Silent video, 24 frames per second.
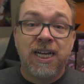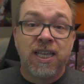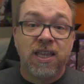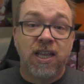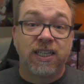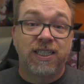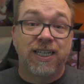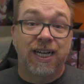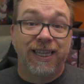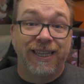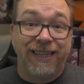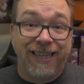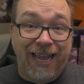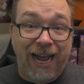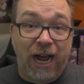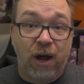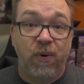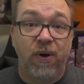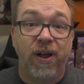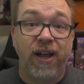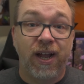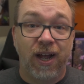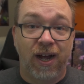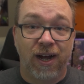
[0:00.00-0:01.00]
that's
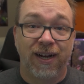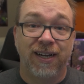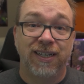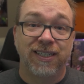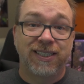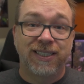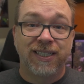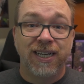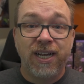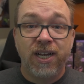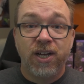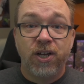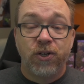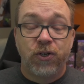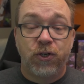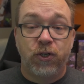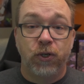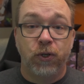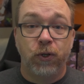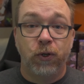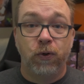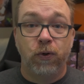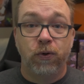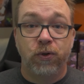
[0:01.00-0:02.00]
allowing us
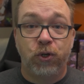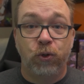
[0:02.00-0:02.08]
to,